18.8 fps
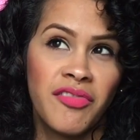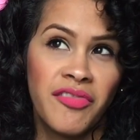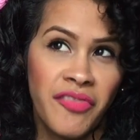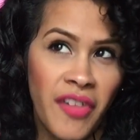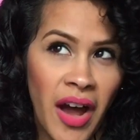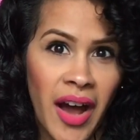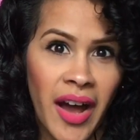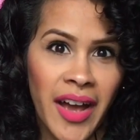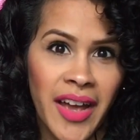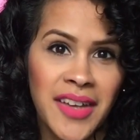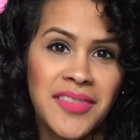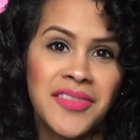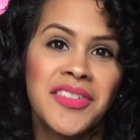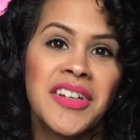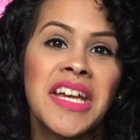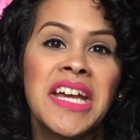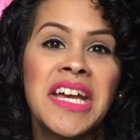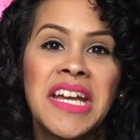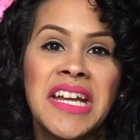5.
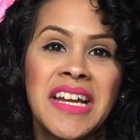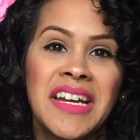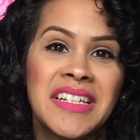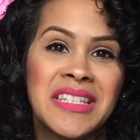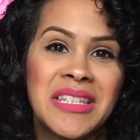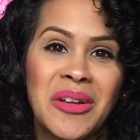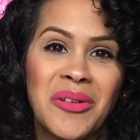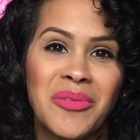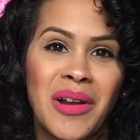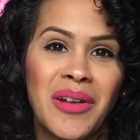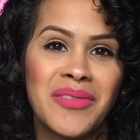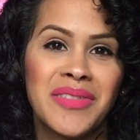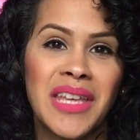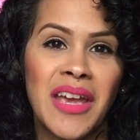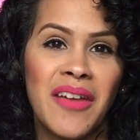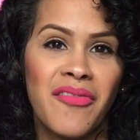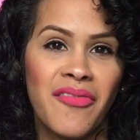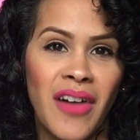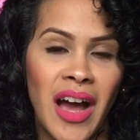So around
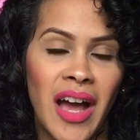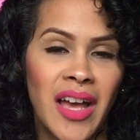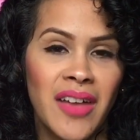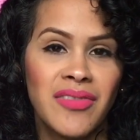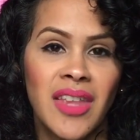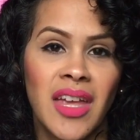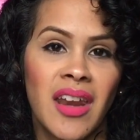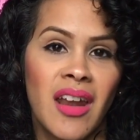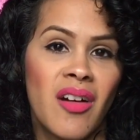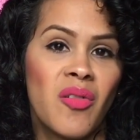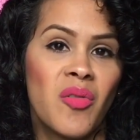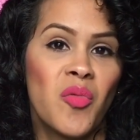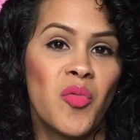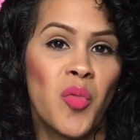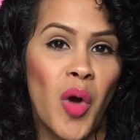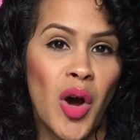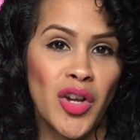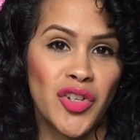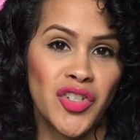day 5, then I'll
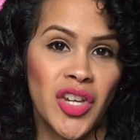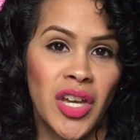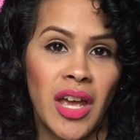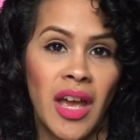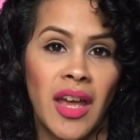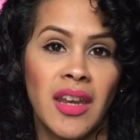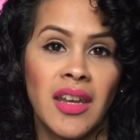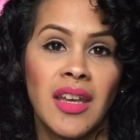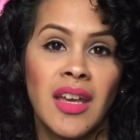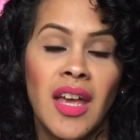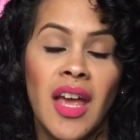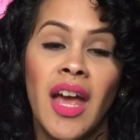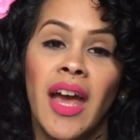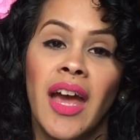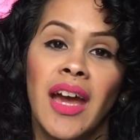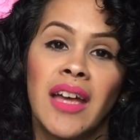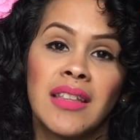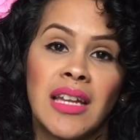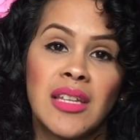wash again.
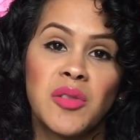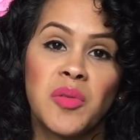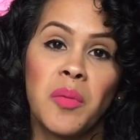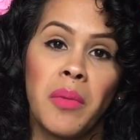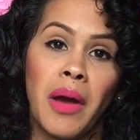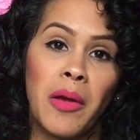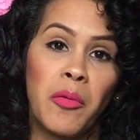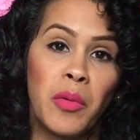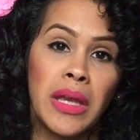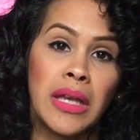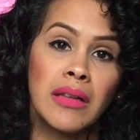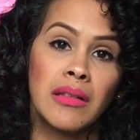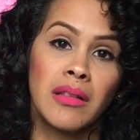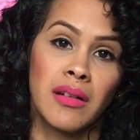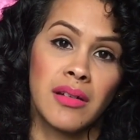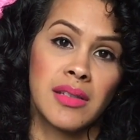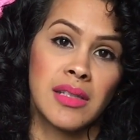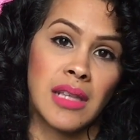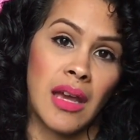And that's what my week
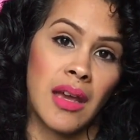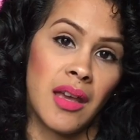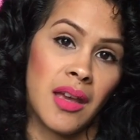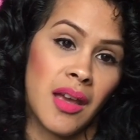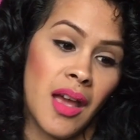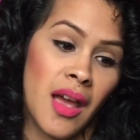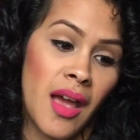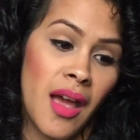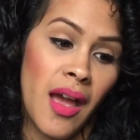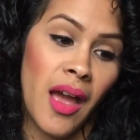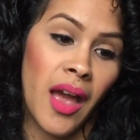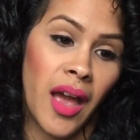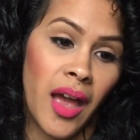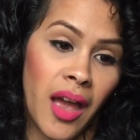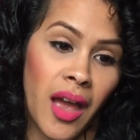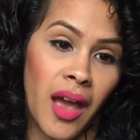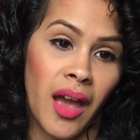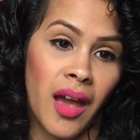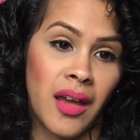looks like.
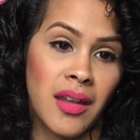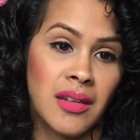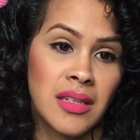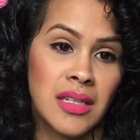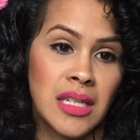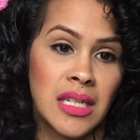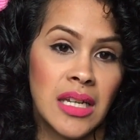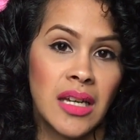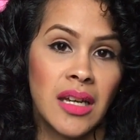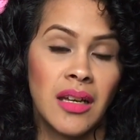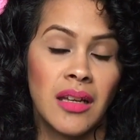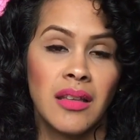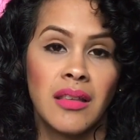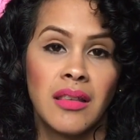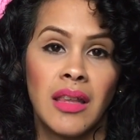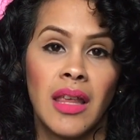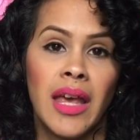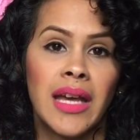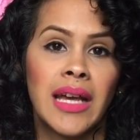And
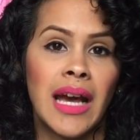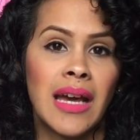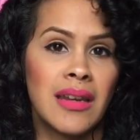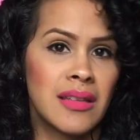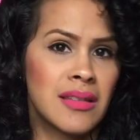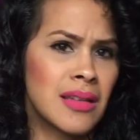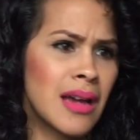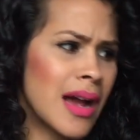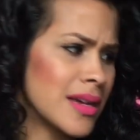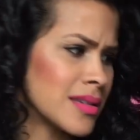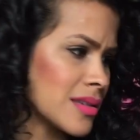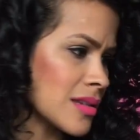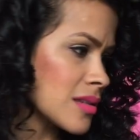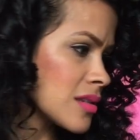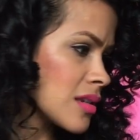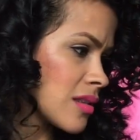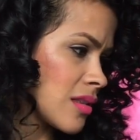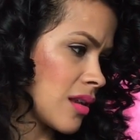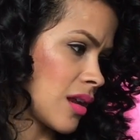it kind of ties
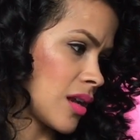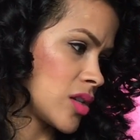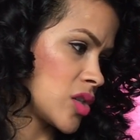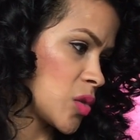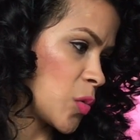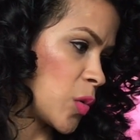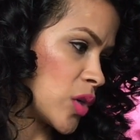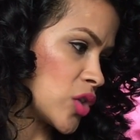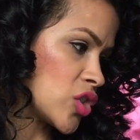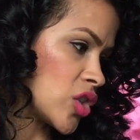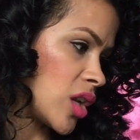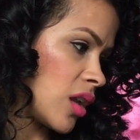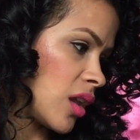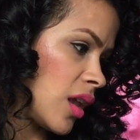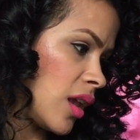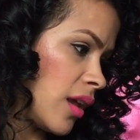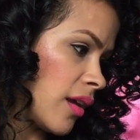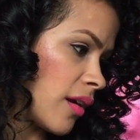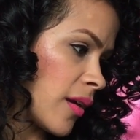into the next question
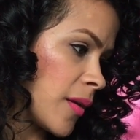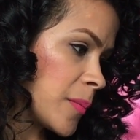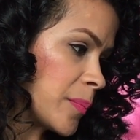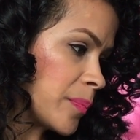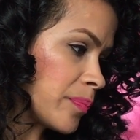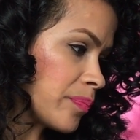here,